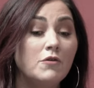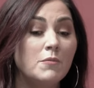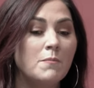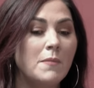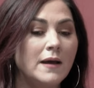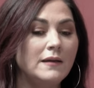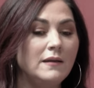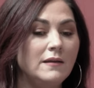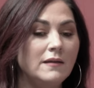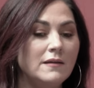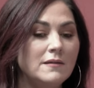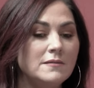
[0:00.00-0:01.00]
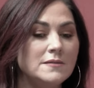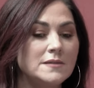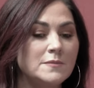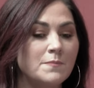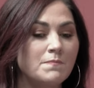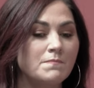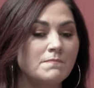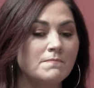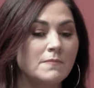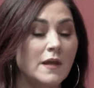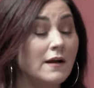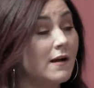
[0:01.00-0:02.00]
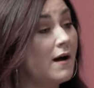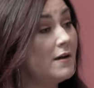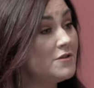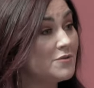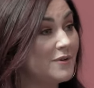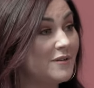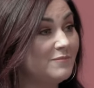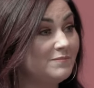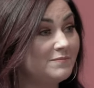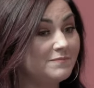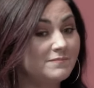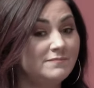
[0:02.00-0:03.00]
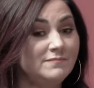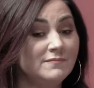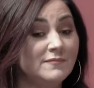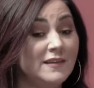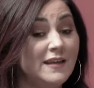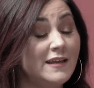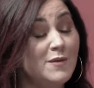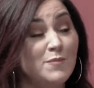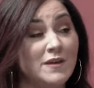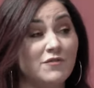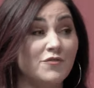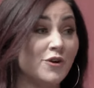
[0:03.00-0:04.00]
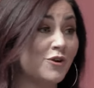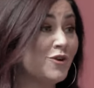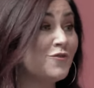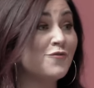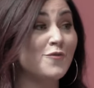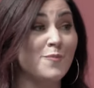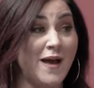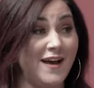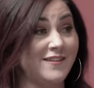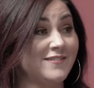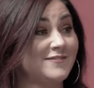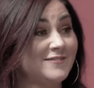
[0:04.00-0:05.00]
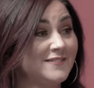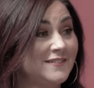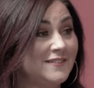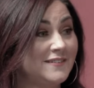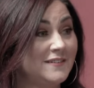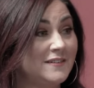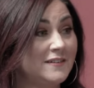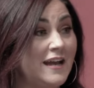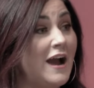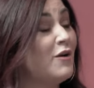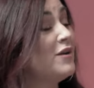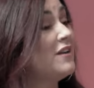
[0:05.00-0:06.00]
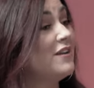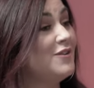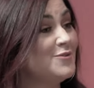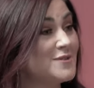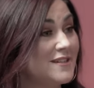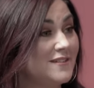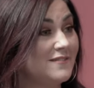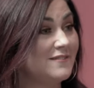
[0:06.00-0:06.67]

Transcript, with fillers: look, money is a conduit. It can be for good or for bad. How are you going to use it?